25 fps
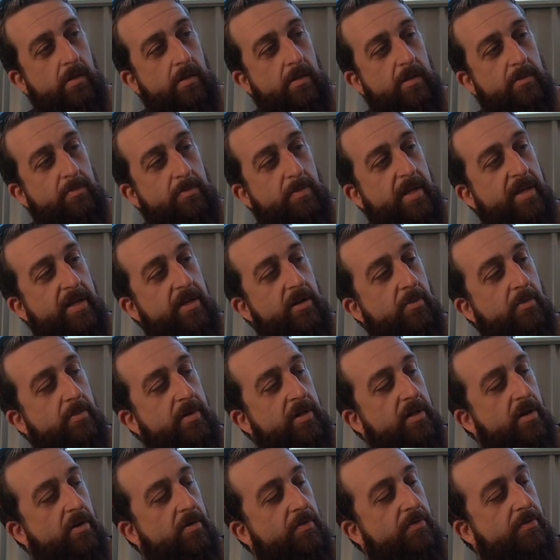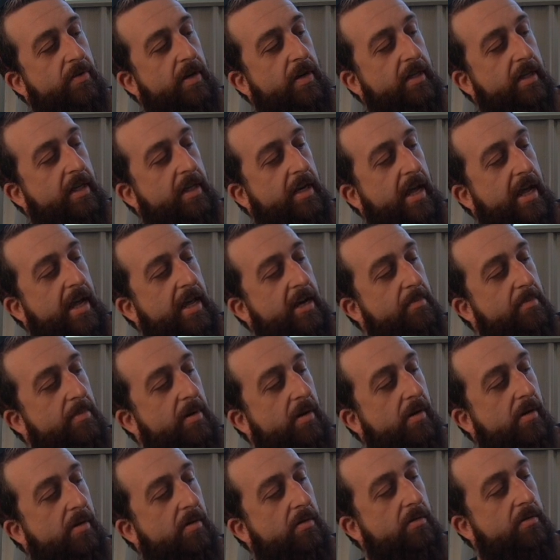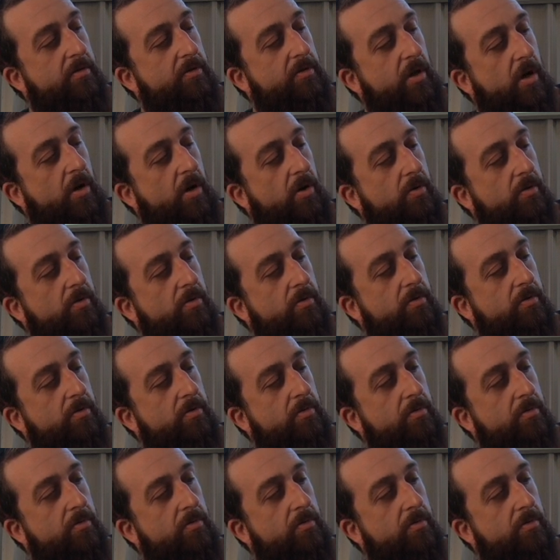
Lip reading: This better not be no fucking Annabelle doll.